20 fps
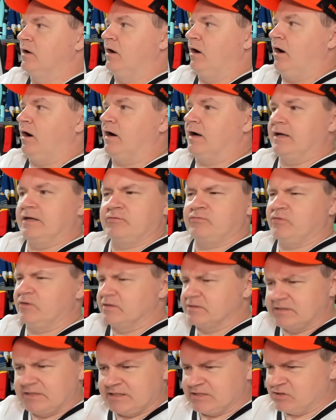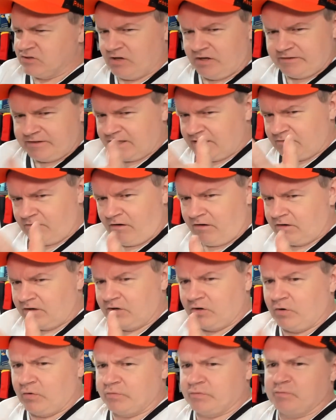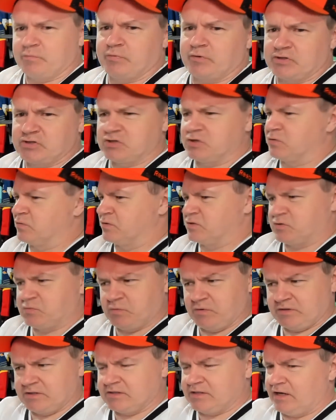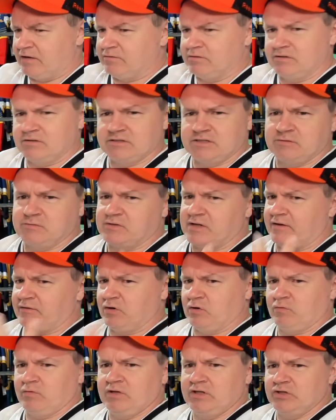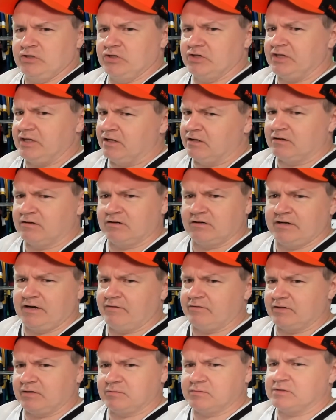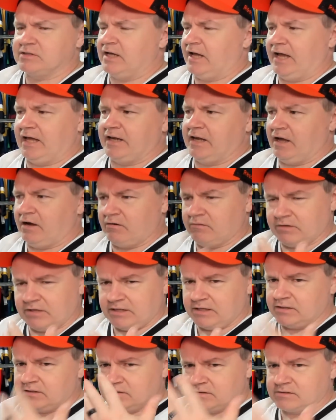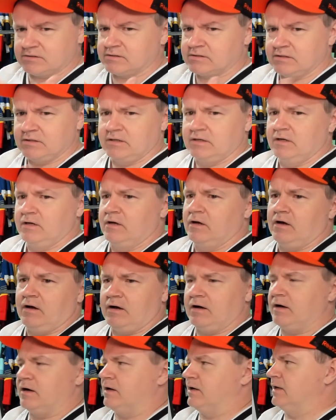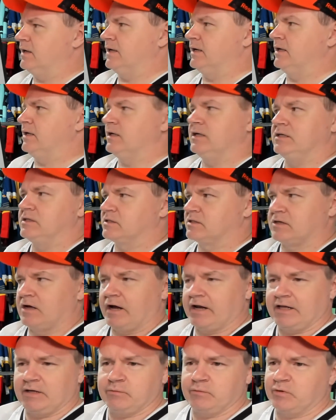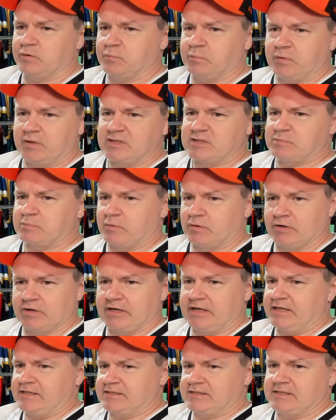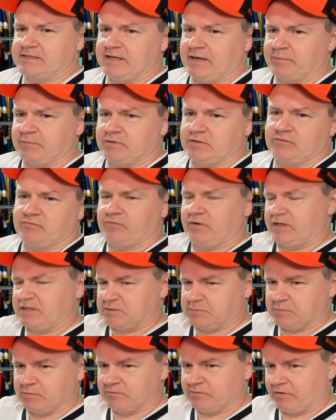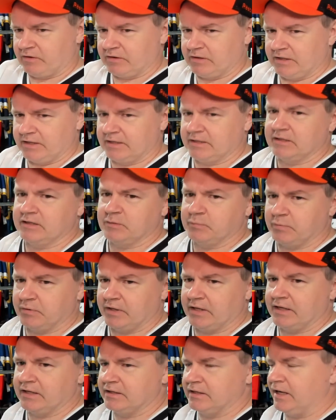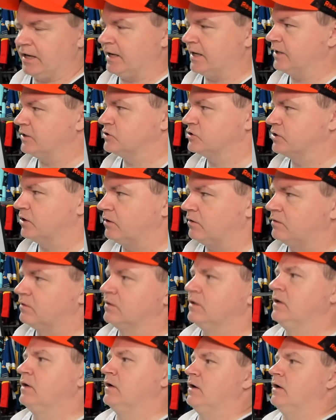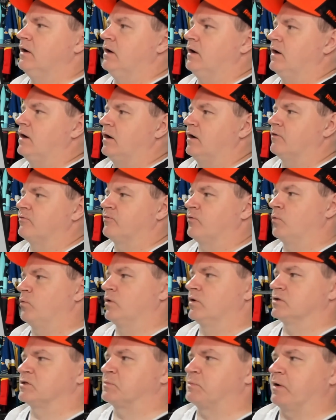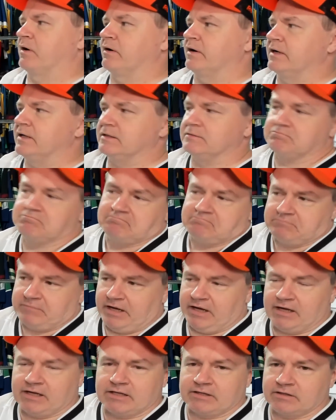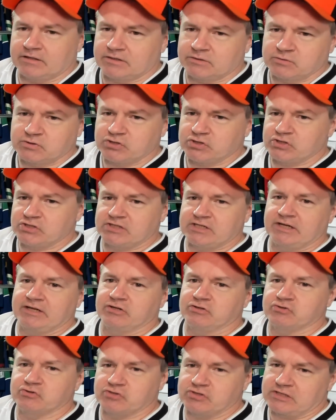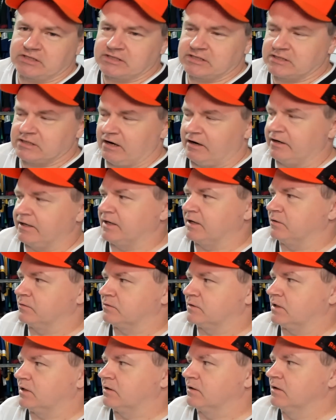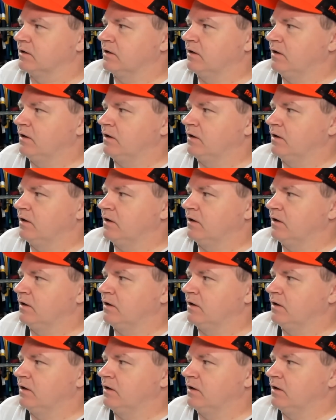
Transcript: uh, it feels like it's not that long ago. The Butcher was with the Devils, he was having a really good year, and everything was, and now he's uh, he's signing with Pittsburgh. He's a depth defenseman, very likely to play in the AHL uh, for Wilkes-Barre, and yeah, I thought it was just an interesting signing out there.